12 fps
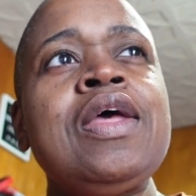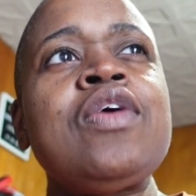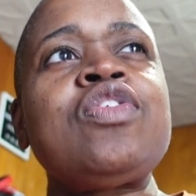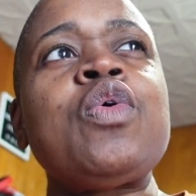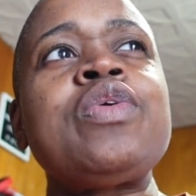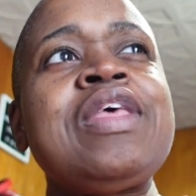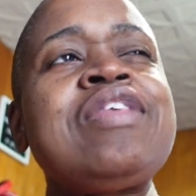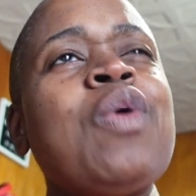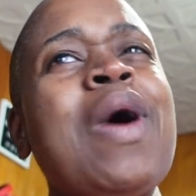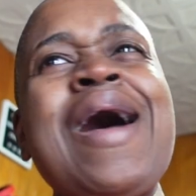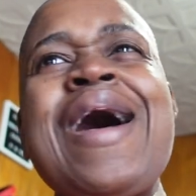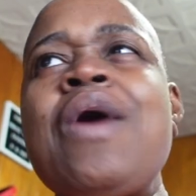So it's,
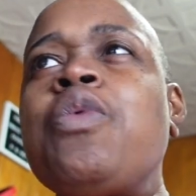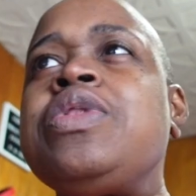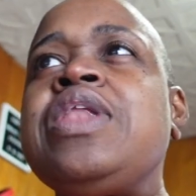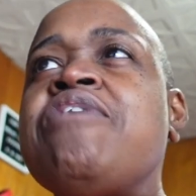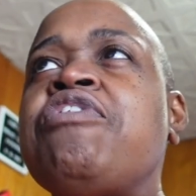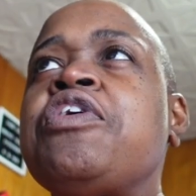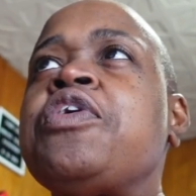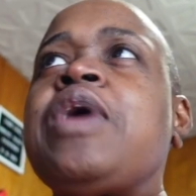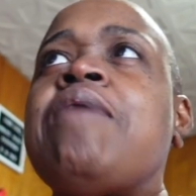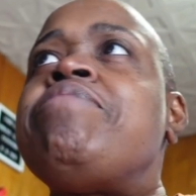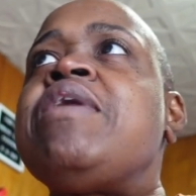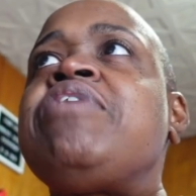so I, I would never,
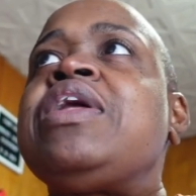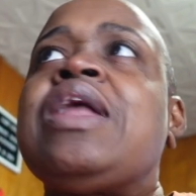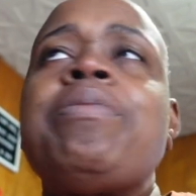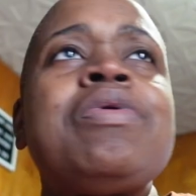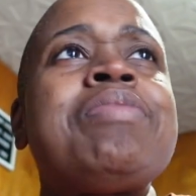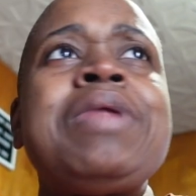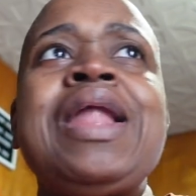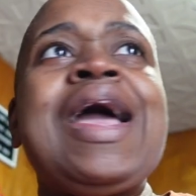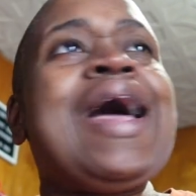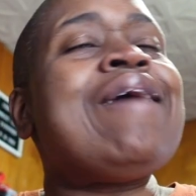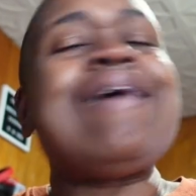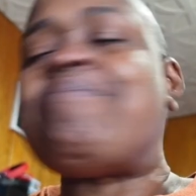I'm never that type of person to be
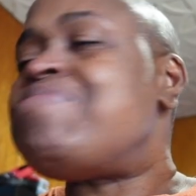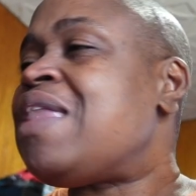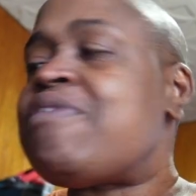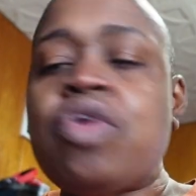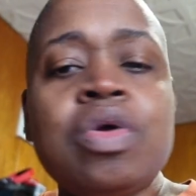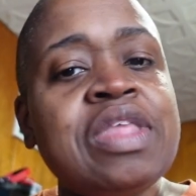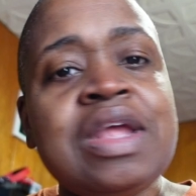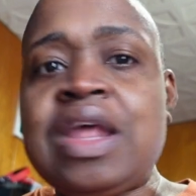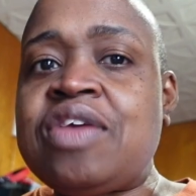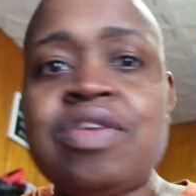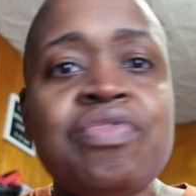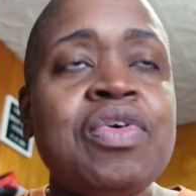like, I, I'm never going to take
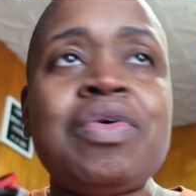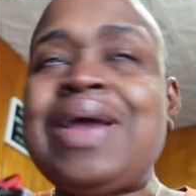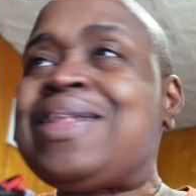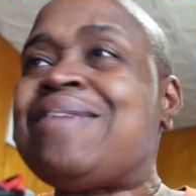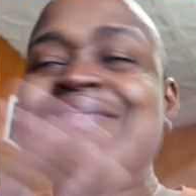that shit for granted.